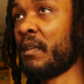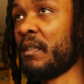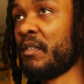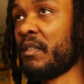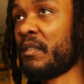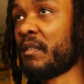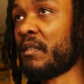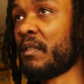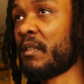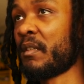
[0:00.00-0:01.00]
and just
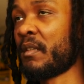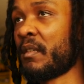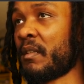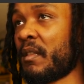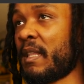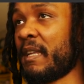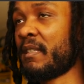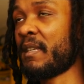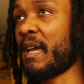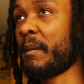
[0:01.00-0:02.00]

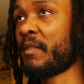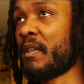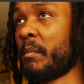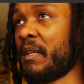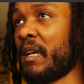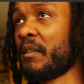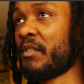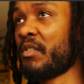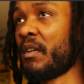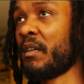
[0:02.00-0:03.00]
light taps up and down the
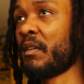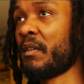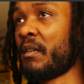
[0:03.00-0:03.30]
shirt.